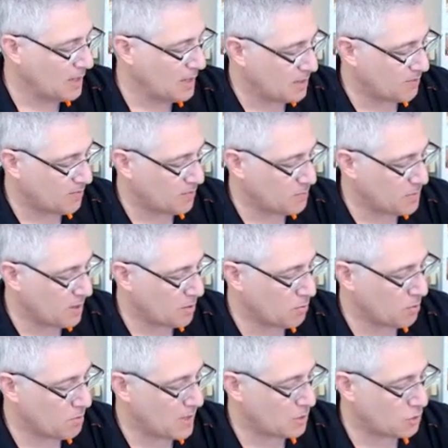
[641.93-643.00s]
and then from there
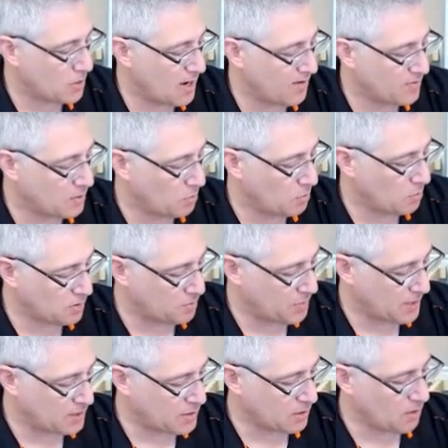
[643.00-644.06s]
we measure half the bolt
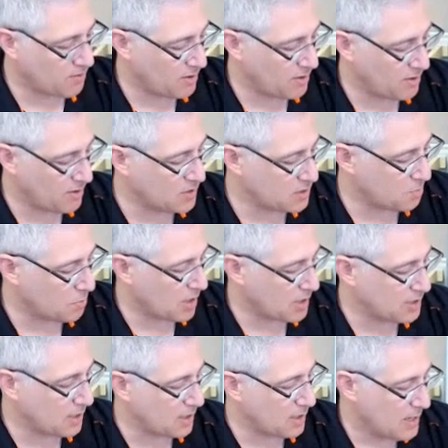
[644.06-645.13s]
spacing over, and I've just
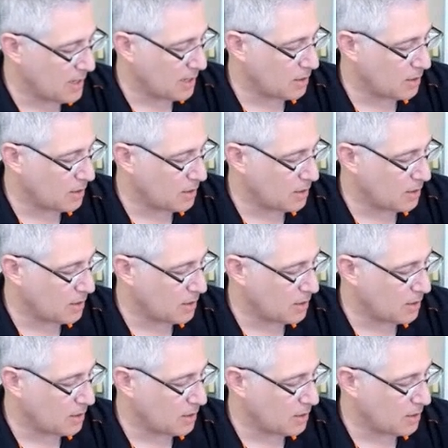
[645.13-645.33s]
marked it.